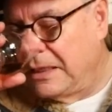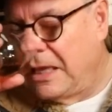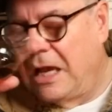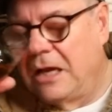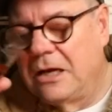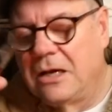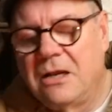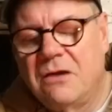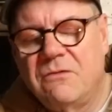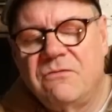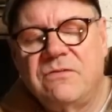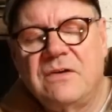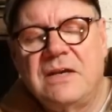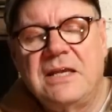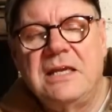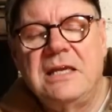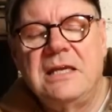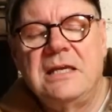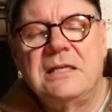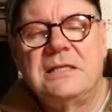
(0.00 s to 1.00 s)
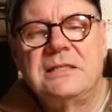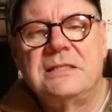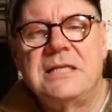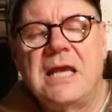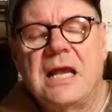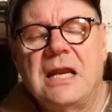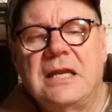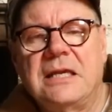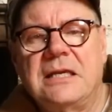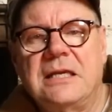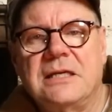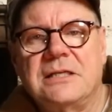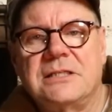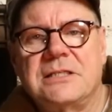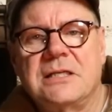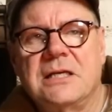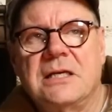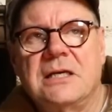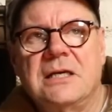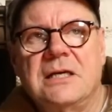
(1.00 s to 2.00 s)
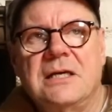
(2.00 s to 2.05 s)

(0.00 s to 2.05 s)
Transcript: A lovely, delicate,